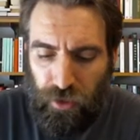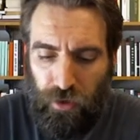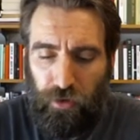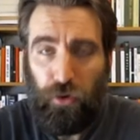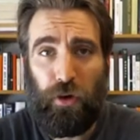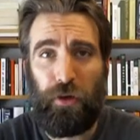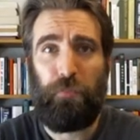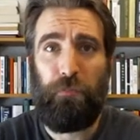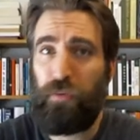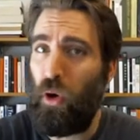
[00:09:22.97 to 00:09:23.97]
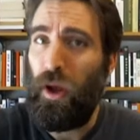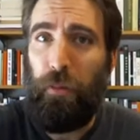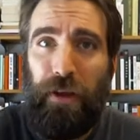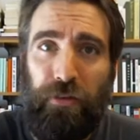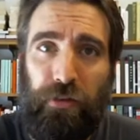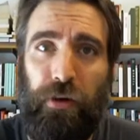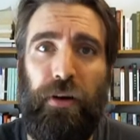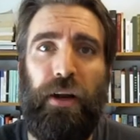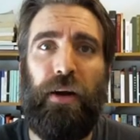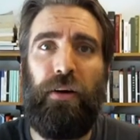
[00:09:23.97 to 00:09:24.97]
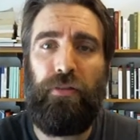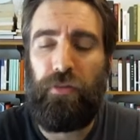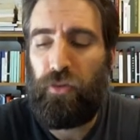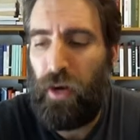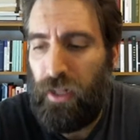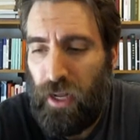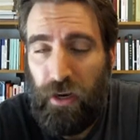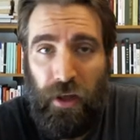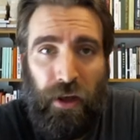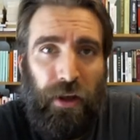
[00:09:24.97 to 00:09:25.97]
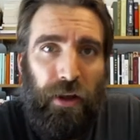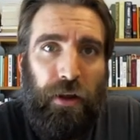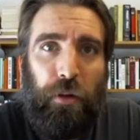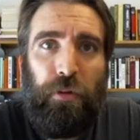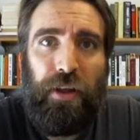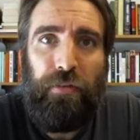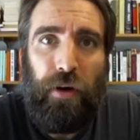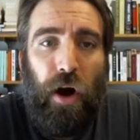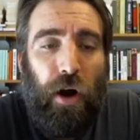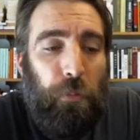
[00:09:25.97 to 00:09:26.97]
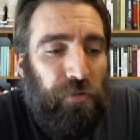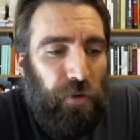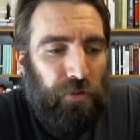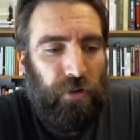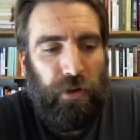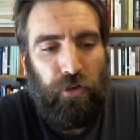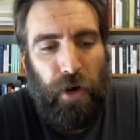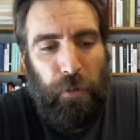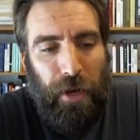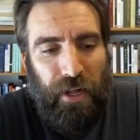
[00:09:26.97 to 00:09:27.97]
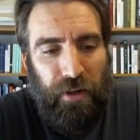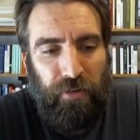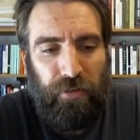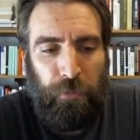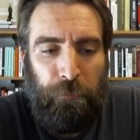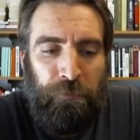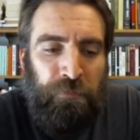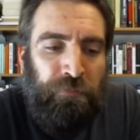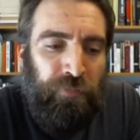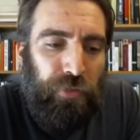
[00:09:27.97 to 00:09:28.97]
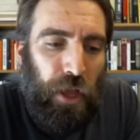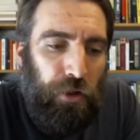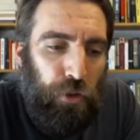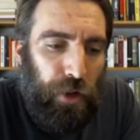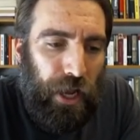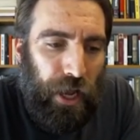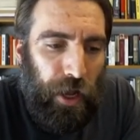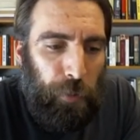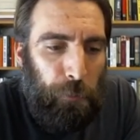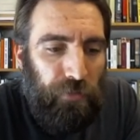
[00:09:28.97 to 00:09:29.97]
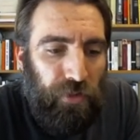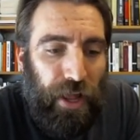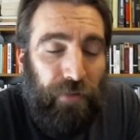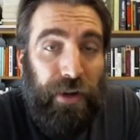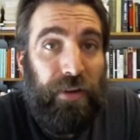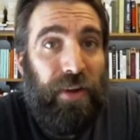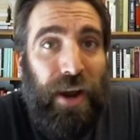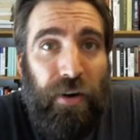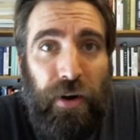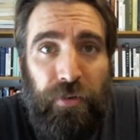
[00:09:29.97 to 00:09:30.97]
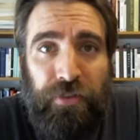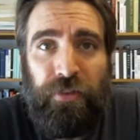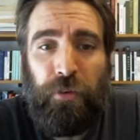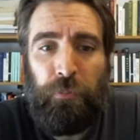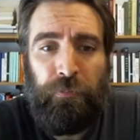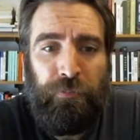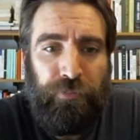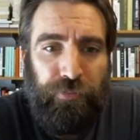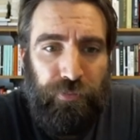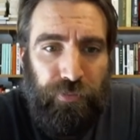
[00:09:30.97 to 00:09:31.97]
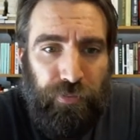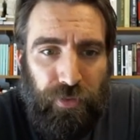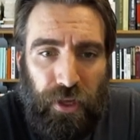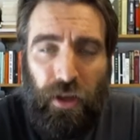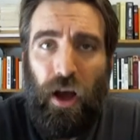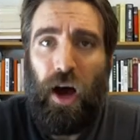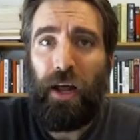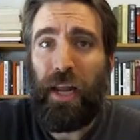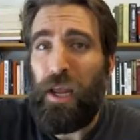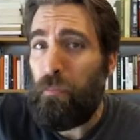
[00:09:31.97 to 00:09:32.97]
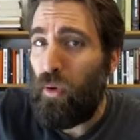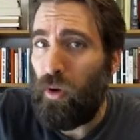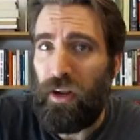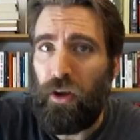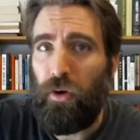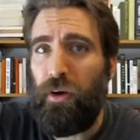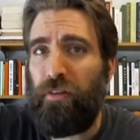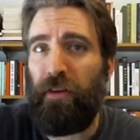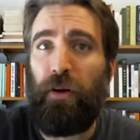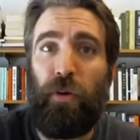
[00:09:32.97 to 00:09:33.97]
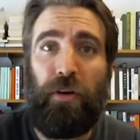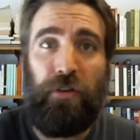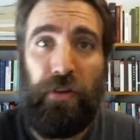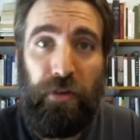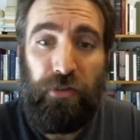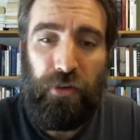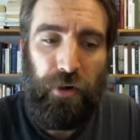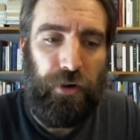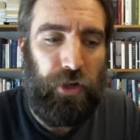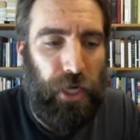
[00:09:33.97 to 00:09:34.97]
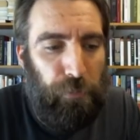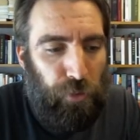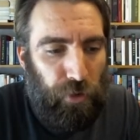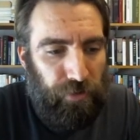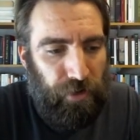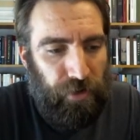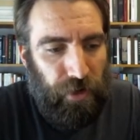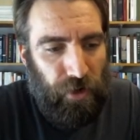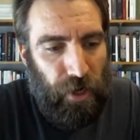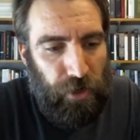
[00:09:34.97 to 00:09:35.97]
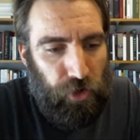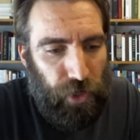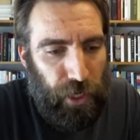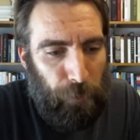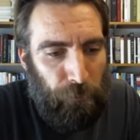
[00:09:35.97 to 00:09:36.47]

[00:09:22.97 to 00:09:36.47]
You could prohibit certain areas of trade that you believe are harmful to the trade balance. You can levy tariffs on imported goods in order to discourage imports into your country.